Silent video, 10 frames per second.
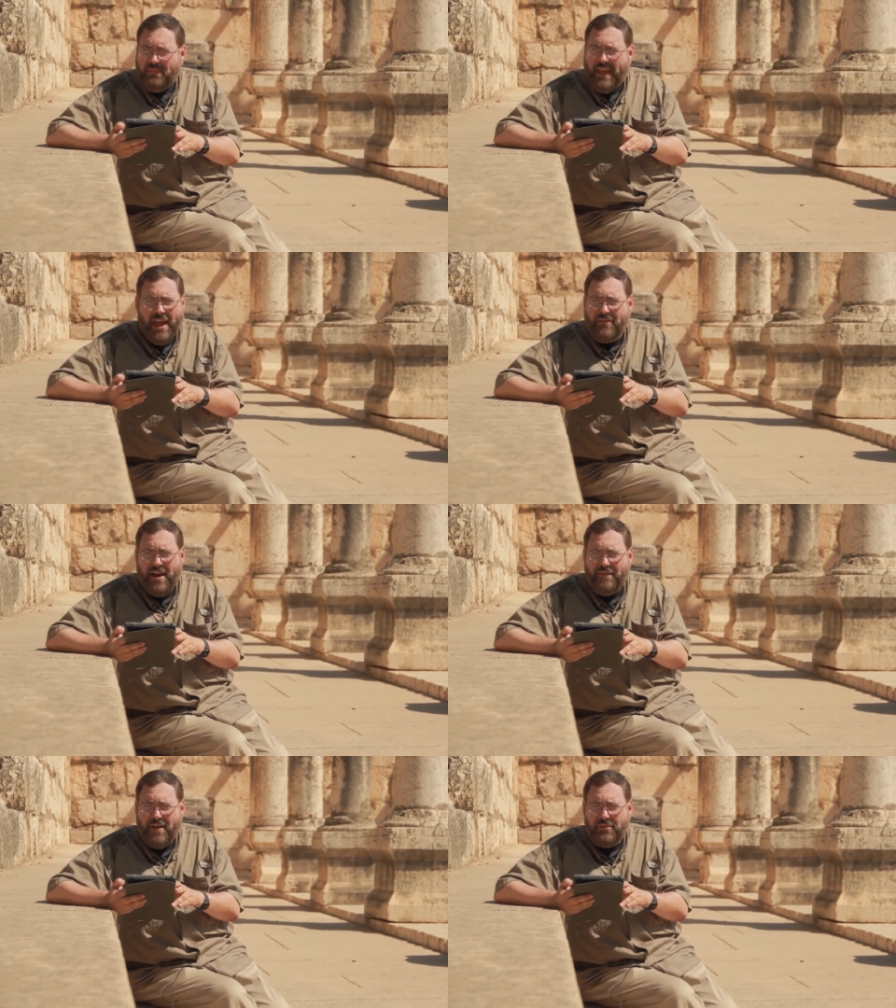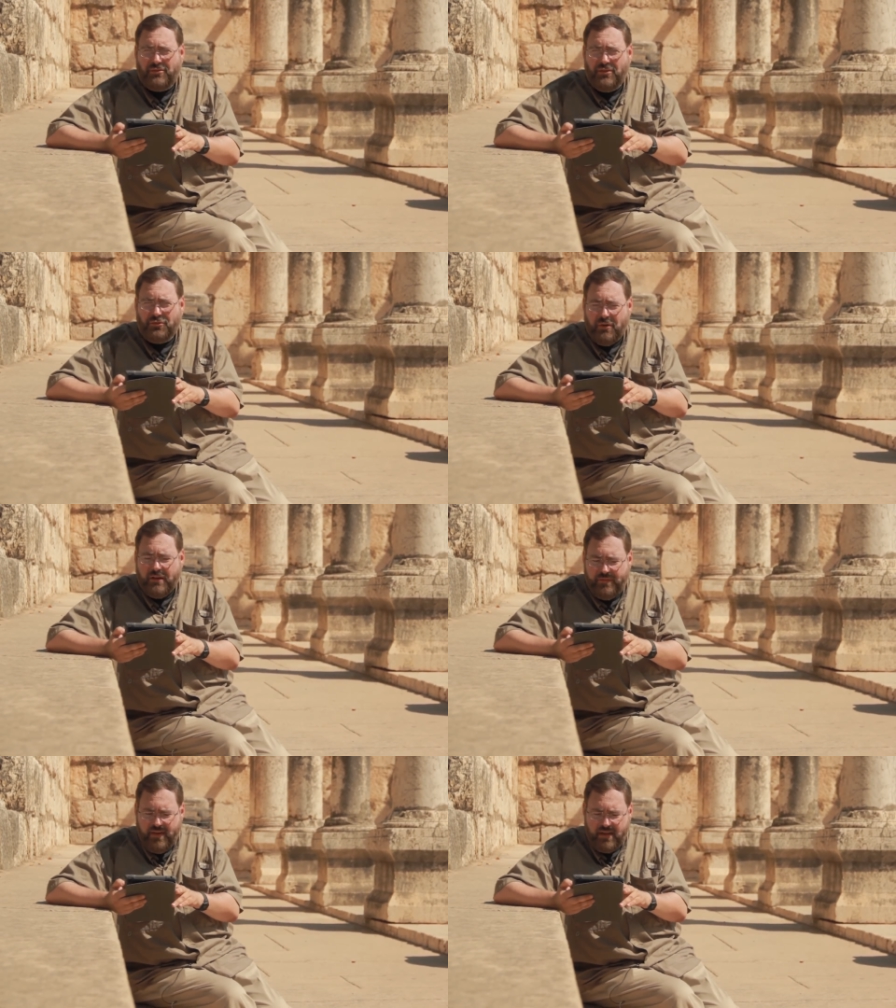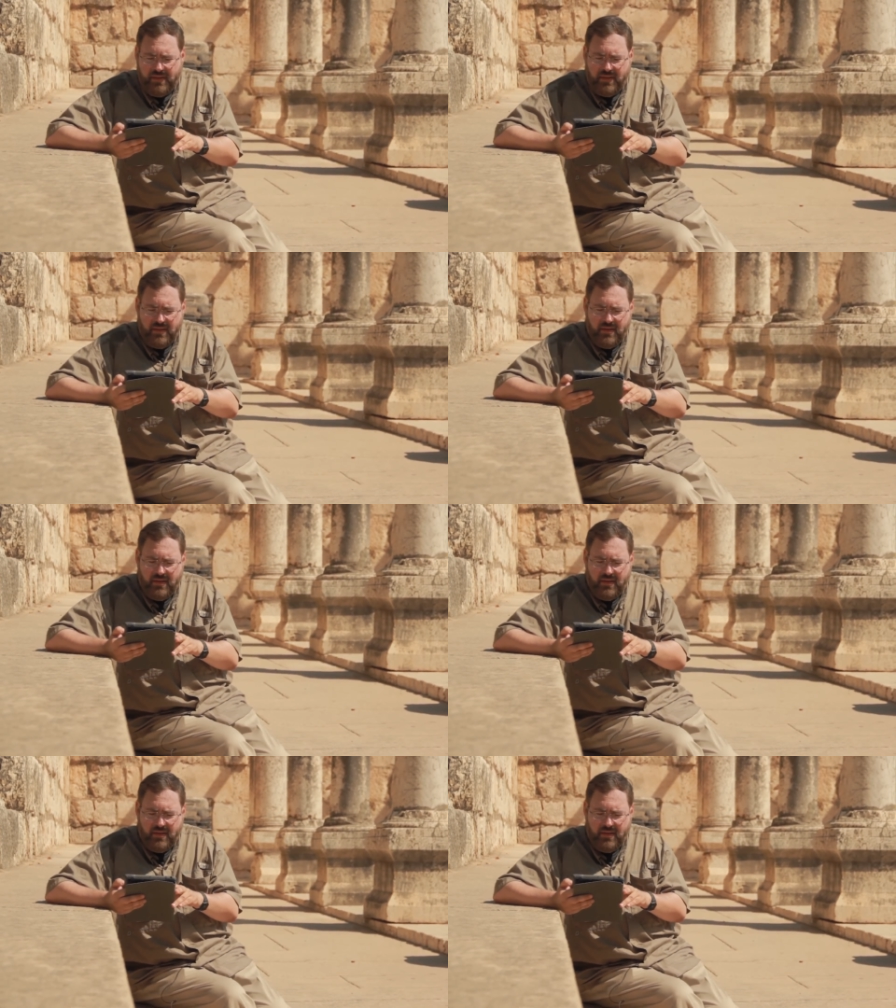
have I found such great faith?